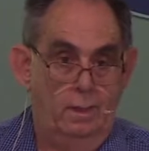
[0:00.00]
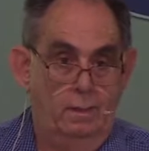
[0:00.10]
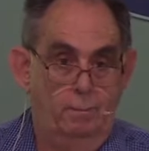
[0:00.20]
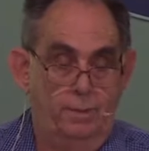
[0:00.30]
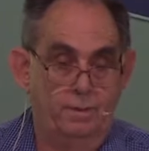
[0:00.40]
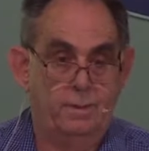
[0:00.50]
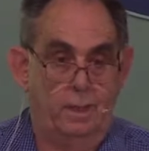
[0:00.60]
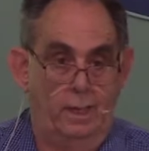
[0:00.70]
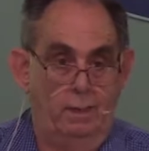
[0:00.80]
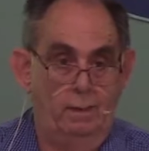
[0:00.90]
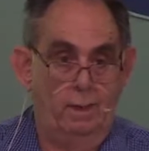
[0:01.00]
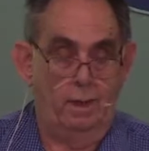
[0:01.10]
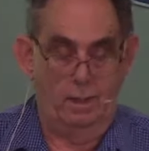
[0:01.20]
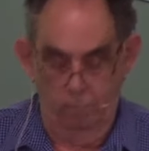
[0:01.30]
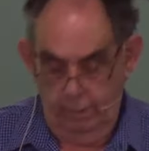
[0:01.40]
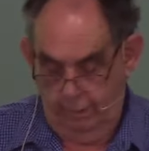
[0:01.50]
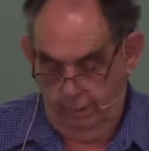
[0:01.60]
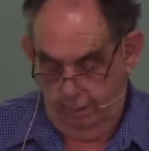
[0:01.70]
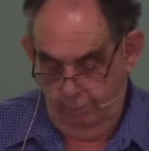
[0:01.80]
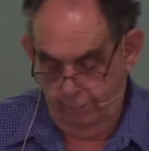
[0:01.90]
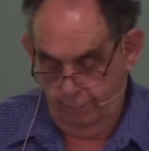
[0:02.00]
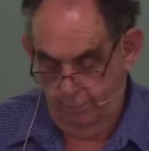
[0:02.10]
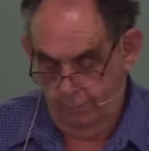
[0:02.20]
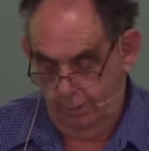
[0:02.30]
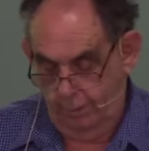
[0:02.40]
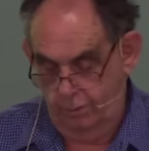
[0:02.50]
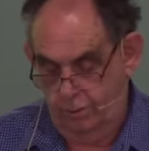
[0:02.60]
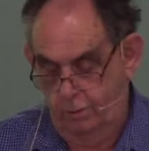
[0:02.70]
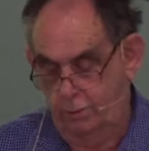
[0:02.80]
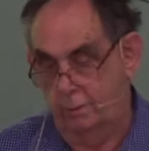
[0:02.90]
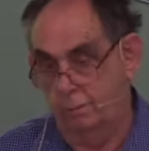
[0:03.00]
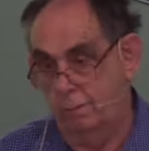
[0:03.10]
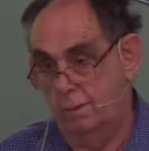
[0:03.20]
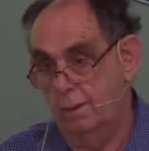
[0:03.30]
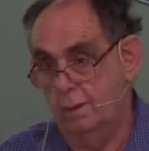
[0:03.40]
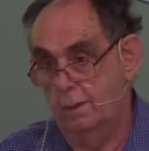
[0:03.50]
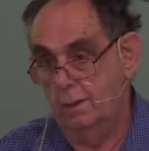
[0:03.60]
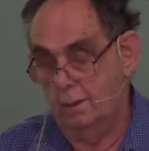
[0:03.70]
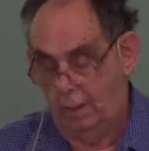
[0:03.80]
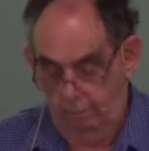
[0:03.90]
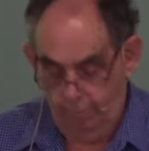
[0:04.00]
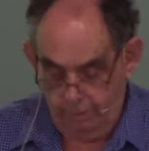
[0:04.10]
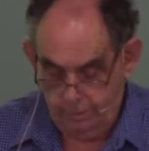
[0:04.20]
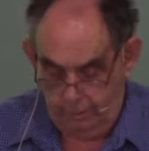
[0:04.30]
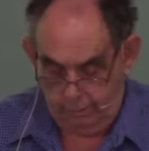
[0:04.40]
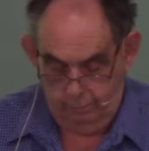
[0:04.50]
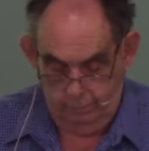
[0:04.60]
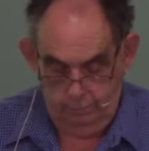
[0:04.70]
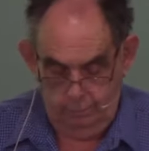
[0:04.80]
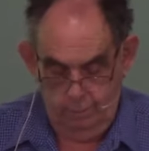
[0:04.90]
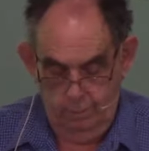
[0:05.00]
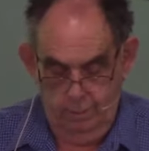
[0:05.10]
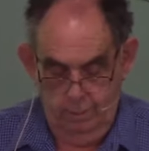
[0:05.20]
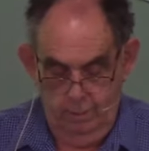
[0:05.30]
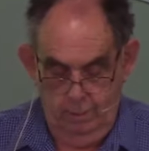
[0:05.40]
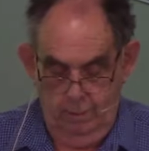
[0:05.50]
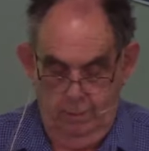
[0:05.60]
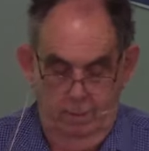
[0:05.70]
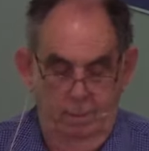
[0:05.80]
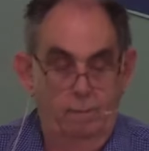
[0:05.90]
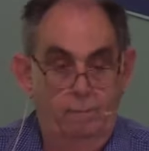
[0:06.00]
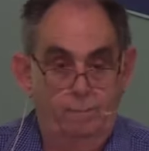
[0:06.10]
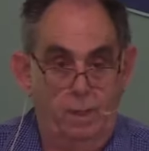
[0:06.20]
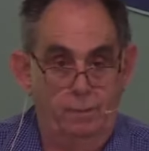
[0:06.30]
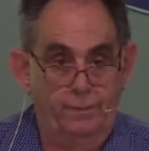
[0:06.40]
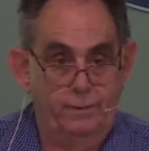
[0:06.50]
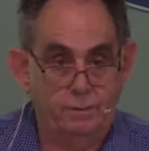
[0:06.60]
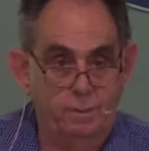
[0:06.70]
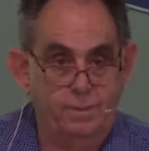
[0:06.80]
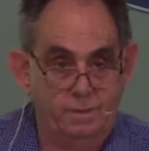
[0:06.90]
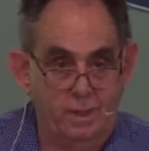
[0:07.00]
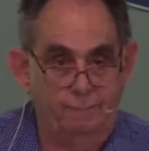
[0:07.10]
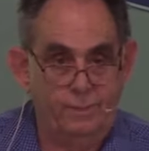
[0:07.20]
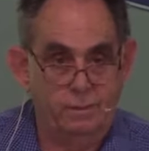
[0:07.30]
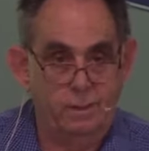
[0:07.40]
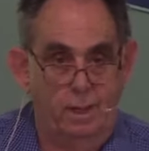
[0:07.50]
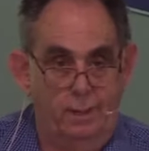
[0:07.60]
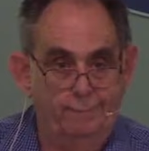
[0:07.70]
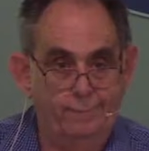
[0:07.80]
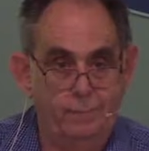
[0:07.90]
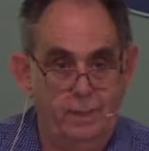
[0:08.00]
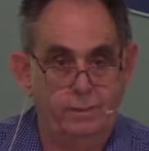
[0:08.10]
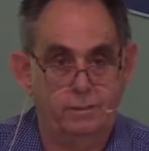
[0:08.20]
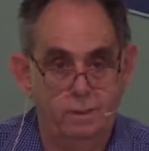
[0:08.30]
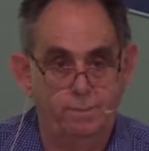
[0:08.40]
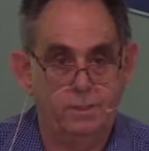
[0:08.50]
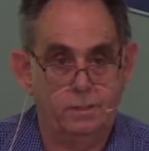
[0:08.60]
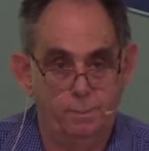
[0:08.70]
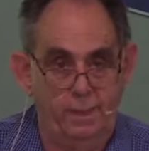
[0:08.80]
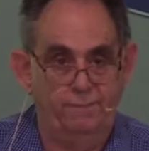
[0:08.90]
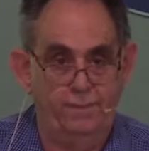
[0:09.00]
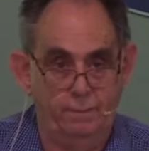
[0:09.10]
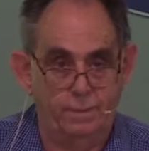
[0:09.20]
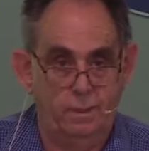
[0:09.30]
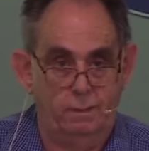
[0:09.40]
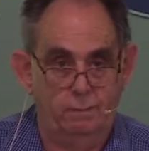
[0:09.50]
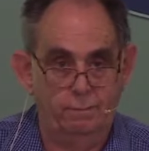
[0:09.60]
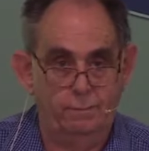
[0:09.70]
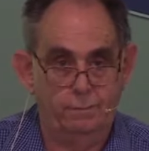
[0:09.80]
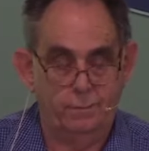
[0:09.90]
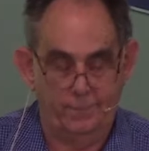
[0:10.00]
Personally, I believe that this issue can be settled by what the scriptures have to say. Let the scriptures speak for themselves.